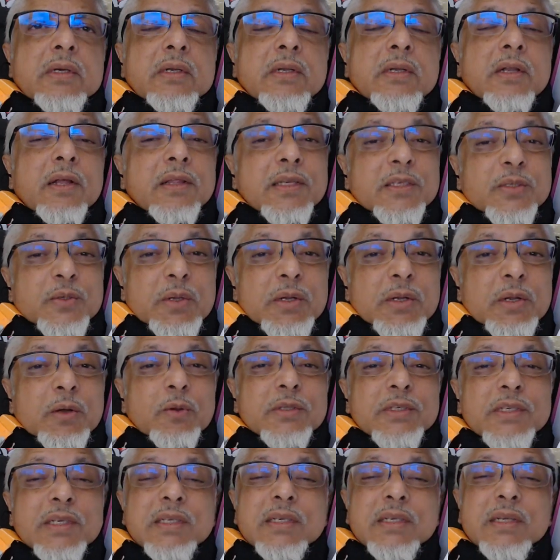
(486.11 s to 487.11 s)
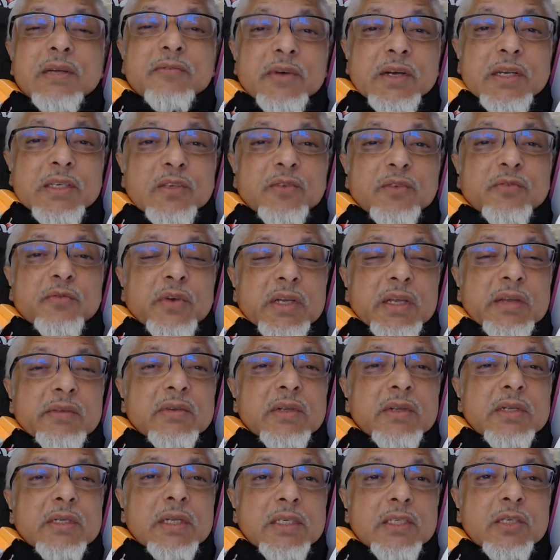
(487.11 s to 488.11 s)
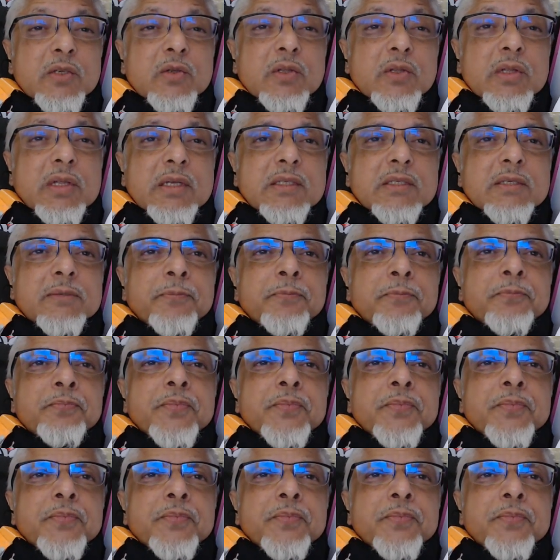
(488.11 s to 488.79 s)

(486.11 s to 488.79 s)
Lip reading: Now this one also is a verse of forgiveness. Listen to this.